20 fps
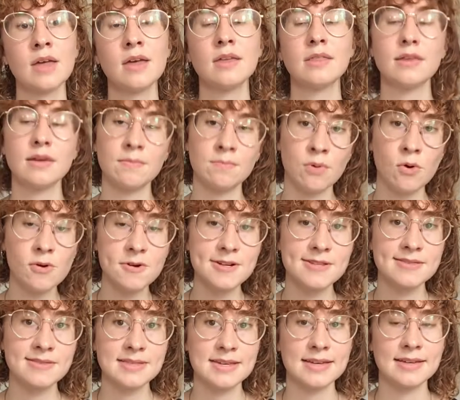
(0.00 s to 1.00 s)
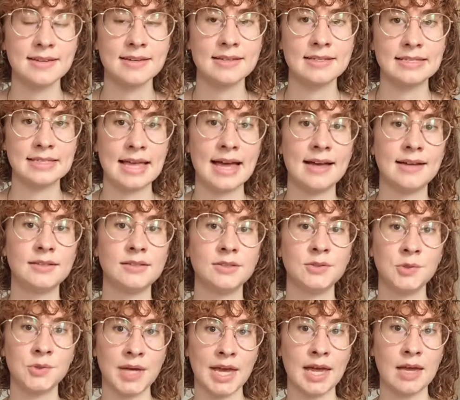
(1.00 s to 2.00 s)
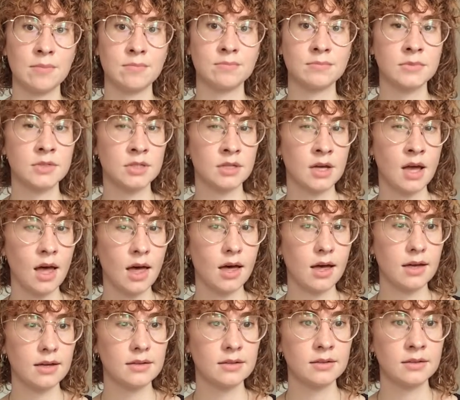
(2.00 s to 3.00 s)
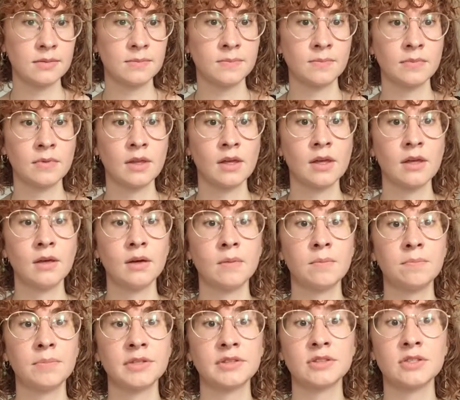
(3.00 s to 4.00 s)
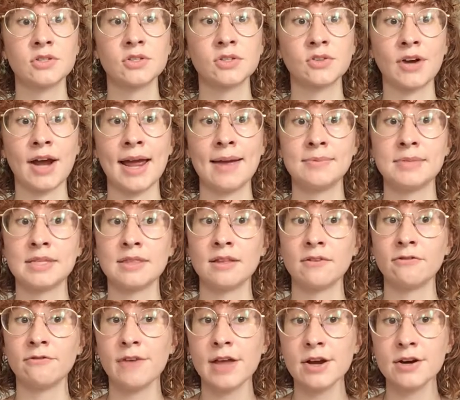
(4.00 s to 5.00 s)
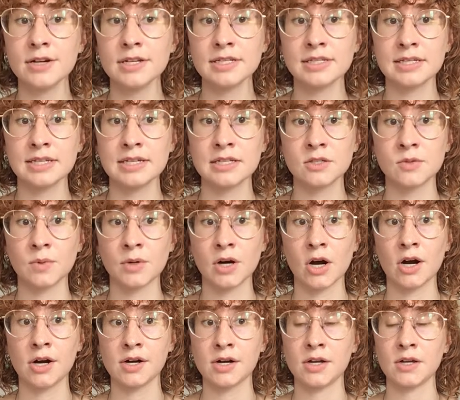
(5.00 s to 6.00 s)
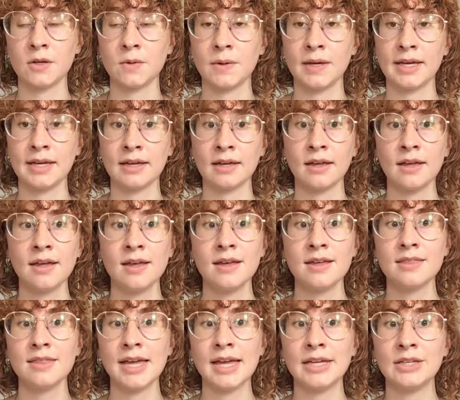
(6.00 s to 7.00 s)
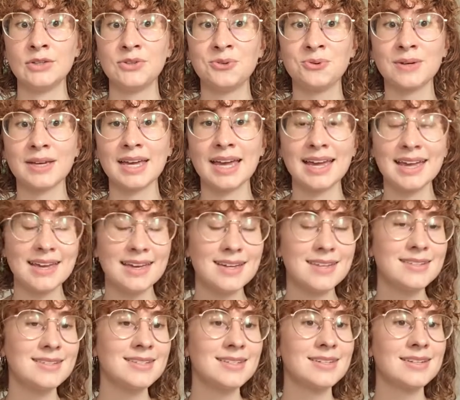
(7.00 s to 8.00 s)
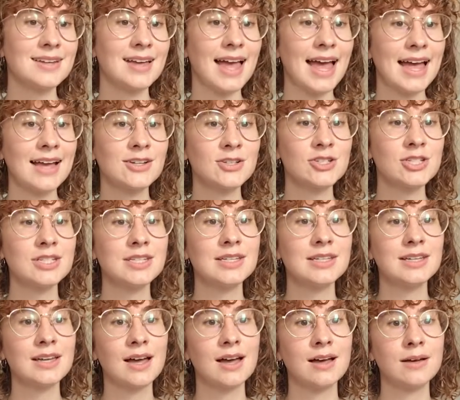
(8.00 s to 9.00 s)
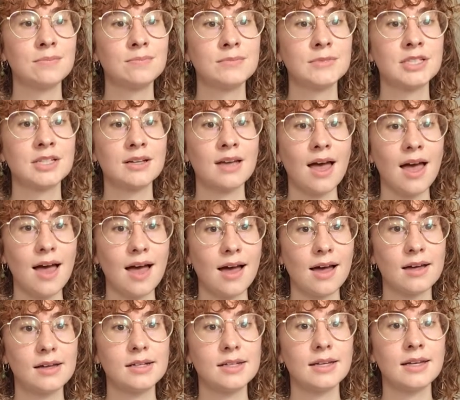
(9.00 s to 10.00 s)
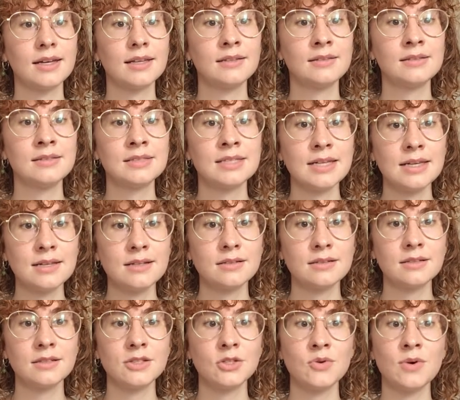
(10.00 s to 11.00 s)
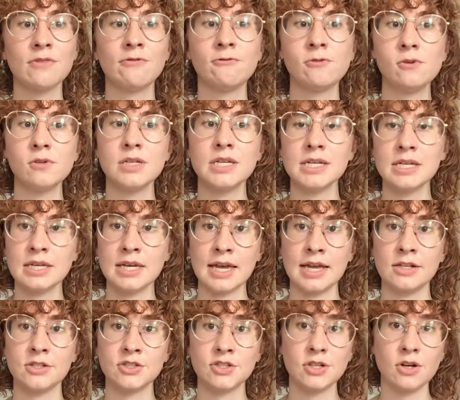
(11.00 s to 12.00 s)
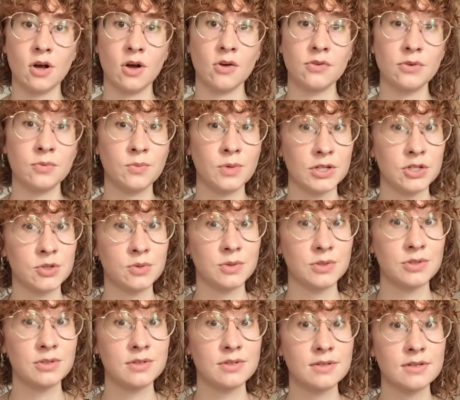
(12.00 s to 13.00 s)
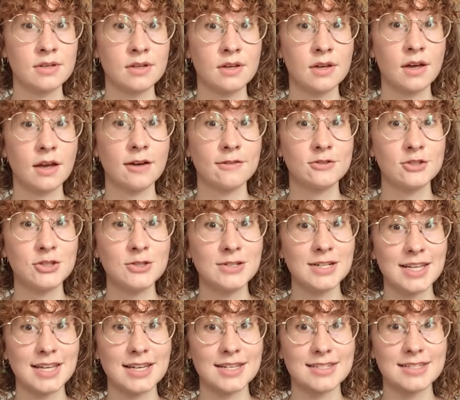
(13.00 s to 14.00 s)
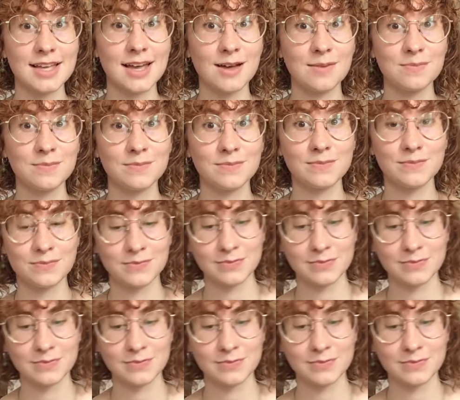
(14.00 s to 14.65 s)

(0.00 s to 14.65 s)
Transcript: The important thing is that you came to God. But the scribes and the Pharisees were arguing that you can't actually come to God until you have fully engaged in all the rituals of Judaism.